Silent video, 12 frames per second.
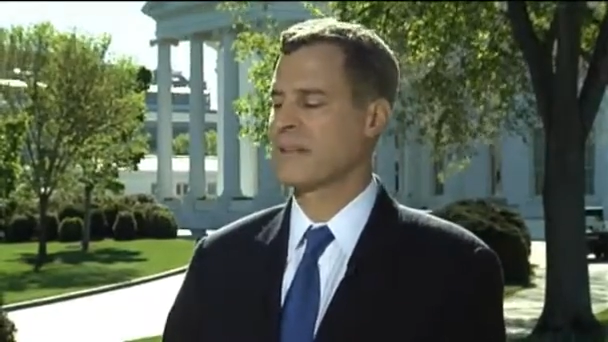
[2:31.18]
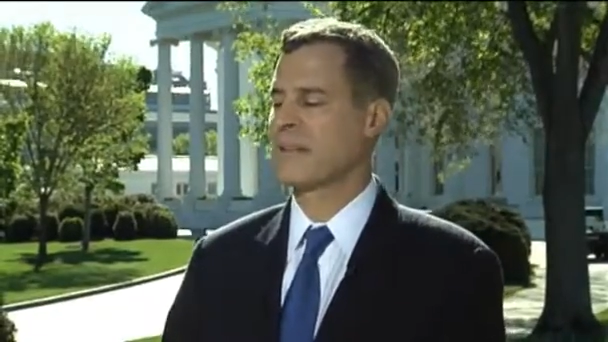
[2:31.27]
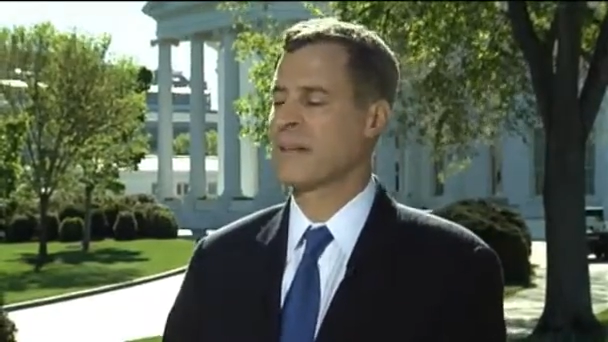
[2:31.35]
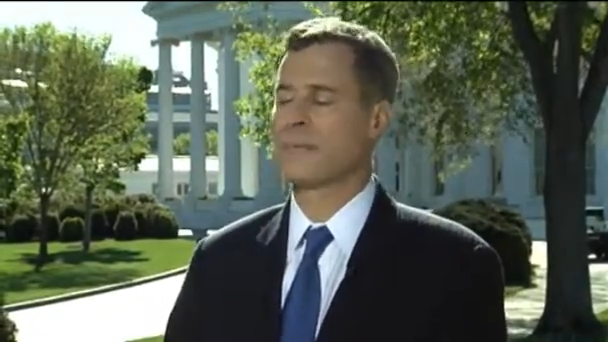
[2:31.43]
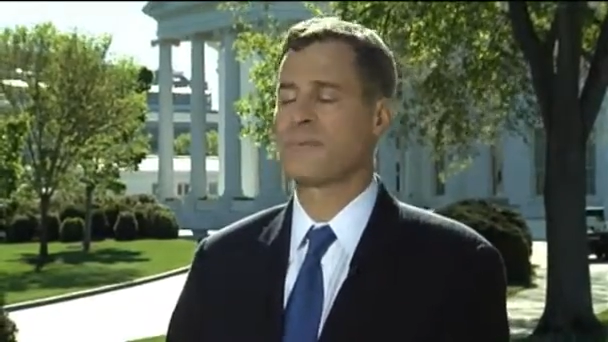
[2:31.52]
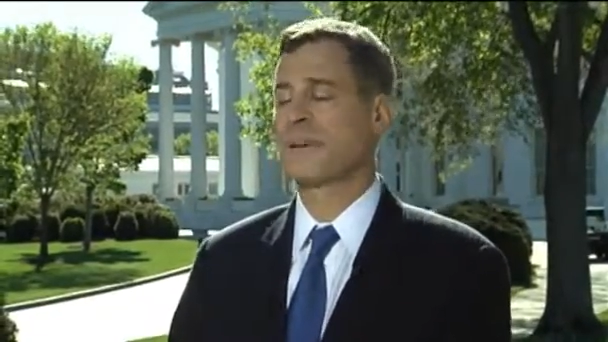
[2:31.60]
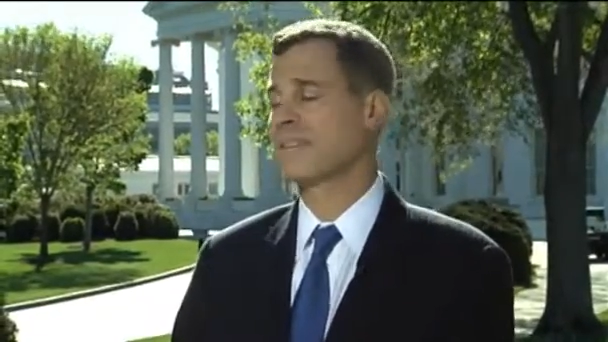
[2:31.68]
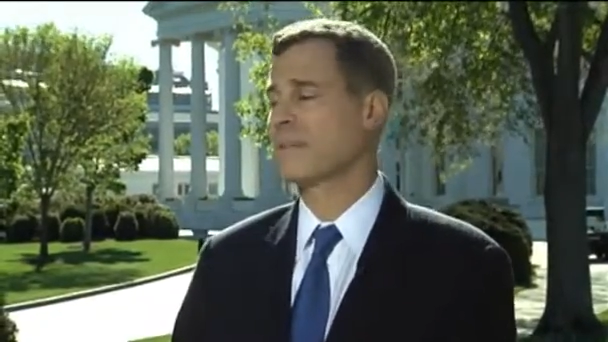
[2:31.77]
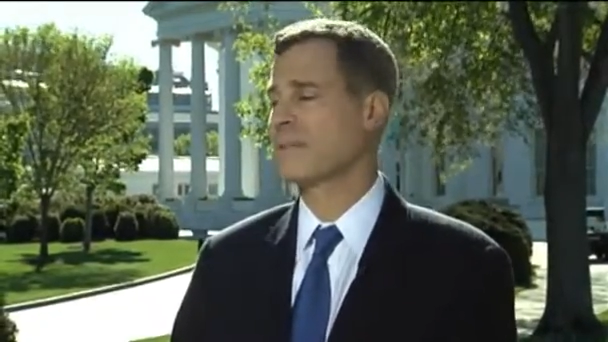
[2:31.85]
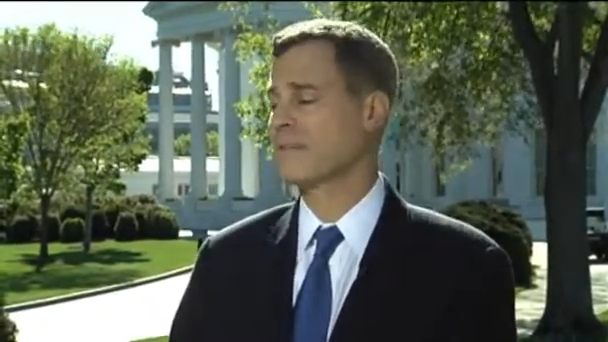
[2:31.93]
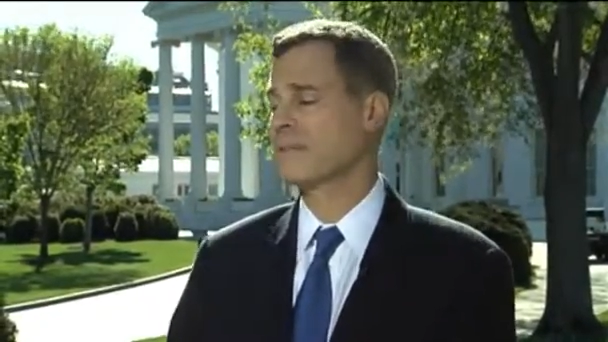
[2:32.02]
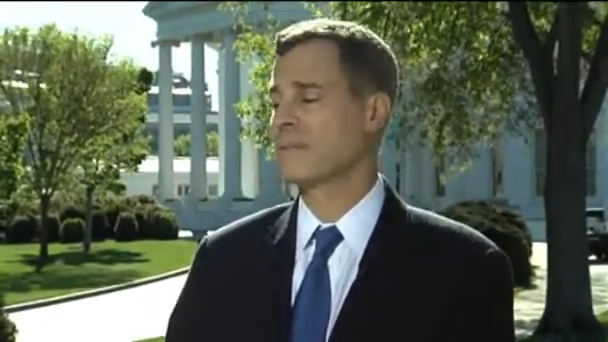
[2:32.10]
the
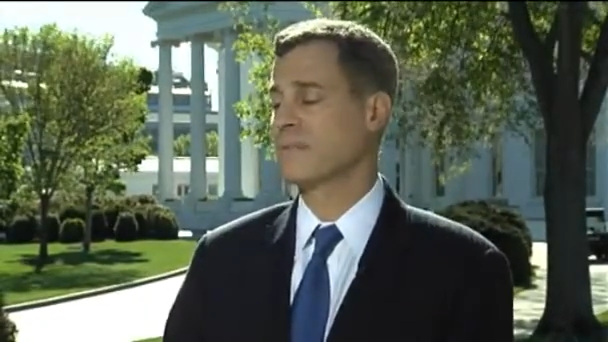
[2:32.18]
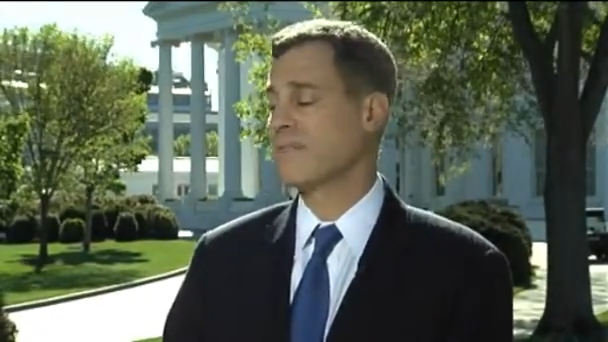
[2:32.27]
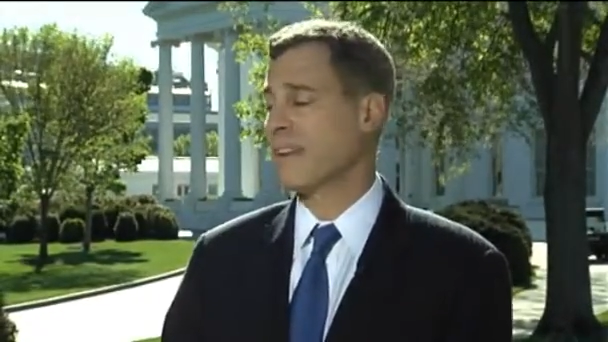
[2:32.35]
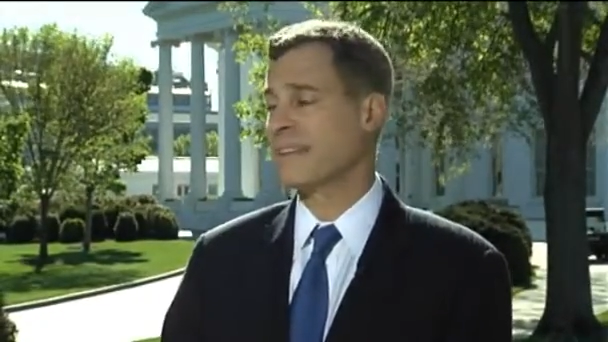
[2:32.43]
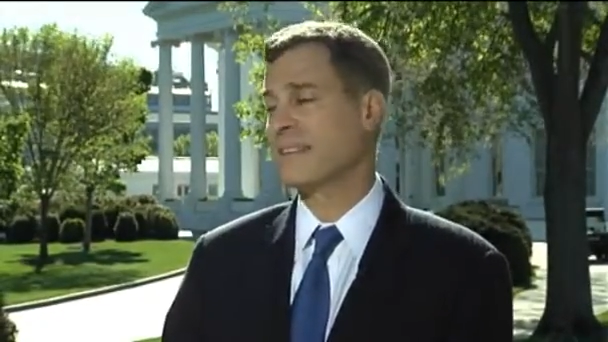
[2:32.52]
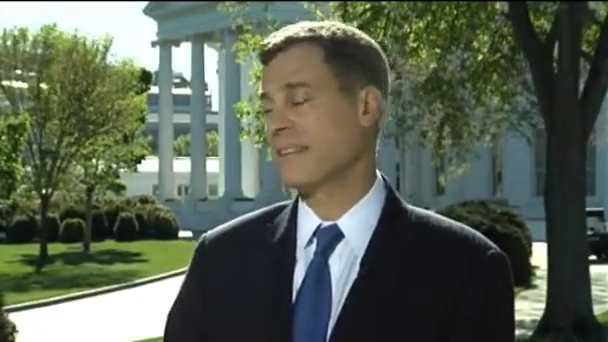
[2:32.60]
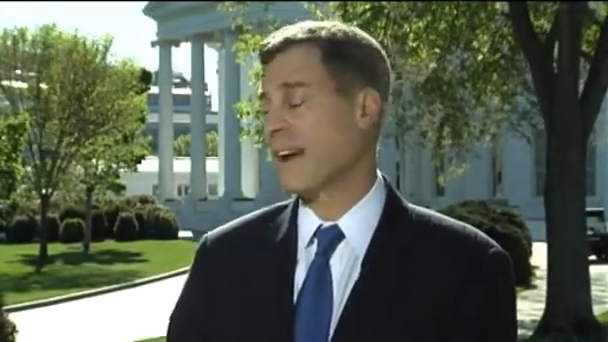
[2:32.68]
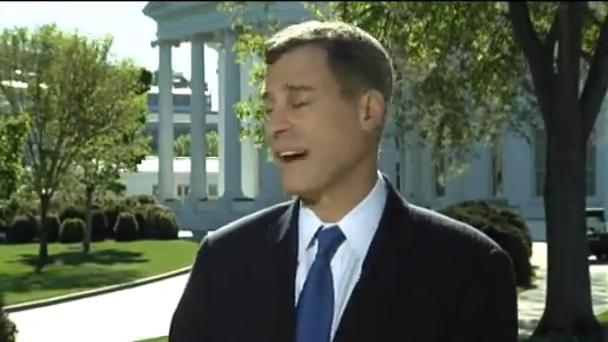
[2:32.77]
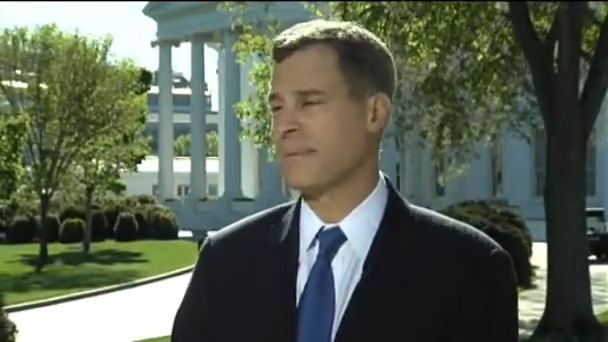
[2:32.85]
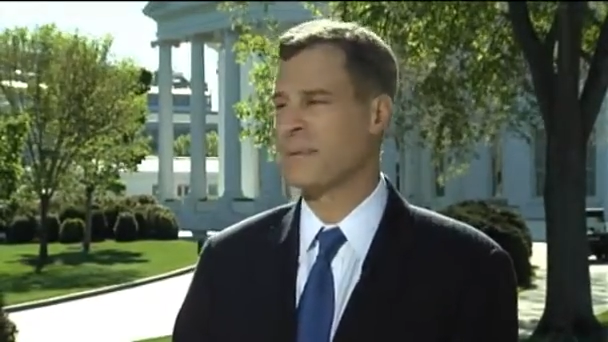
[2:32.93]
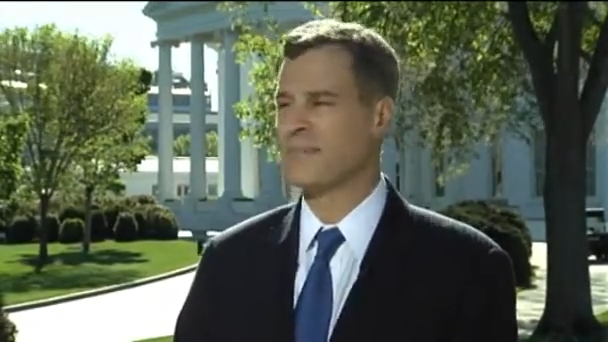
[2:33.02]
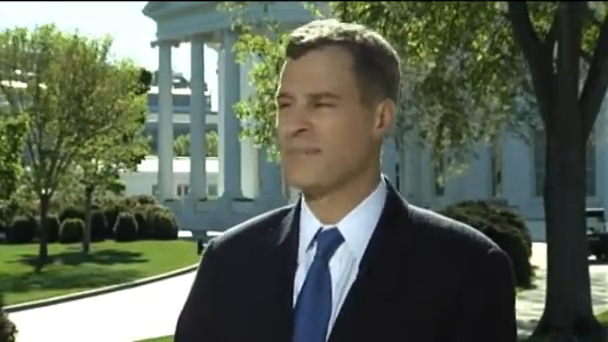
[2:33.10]
president was facing, the economy was